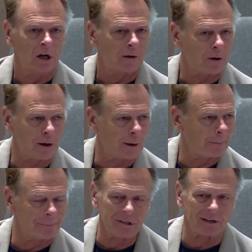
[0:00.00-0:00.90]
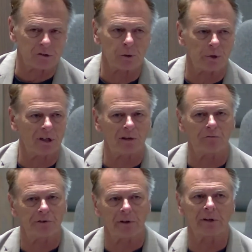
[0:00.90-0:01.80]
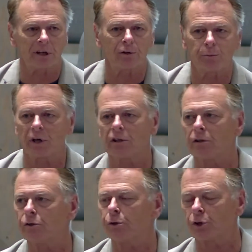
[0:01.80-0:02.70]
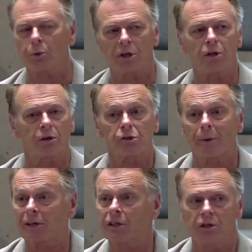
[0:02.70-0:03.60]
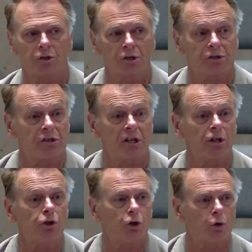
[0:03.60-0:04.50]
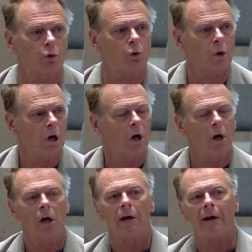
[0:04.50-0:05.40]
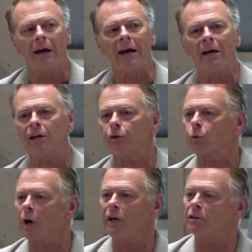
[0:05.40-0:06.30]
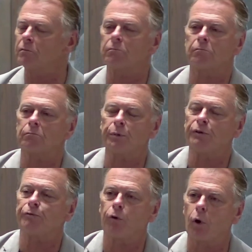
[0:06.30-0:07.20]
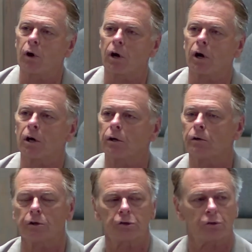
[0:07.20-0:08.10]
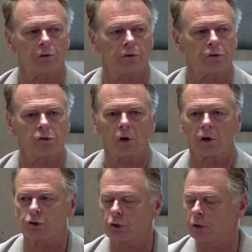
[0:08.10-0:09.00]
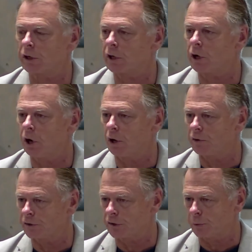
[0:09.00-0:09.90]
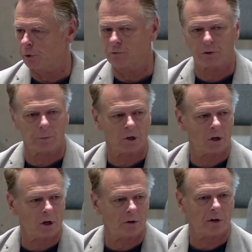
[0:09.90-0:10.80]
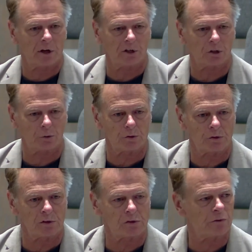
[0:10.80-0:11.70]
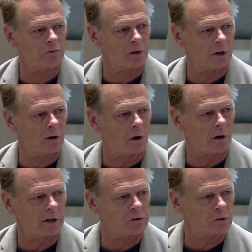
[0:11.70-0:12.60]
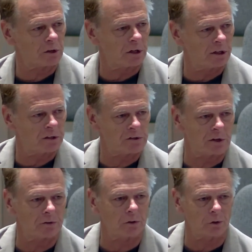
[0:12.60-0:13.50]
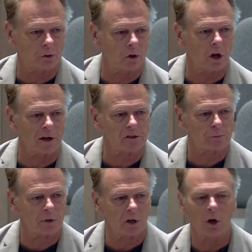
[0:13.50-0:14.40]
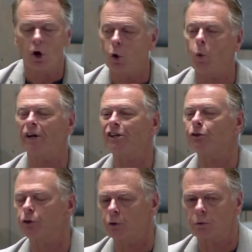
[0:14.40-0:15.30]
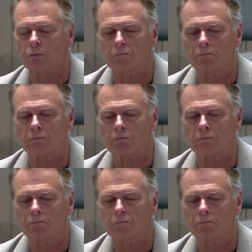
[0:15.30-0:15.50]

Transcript: uh, yeah, somebody can fill in, but to a degree they're expecting to see you. And right before the service starts, you get a call that someone from the congregation was in a severe car accident and is at the local hospital. What do you do?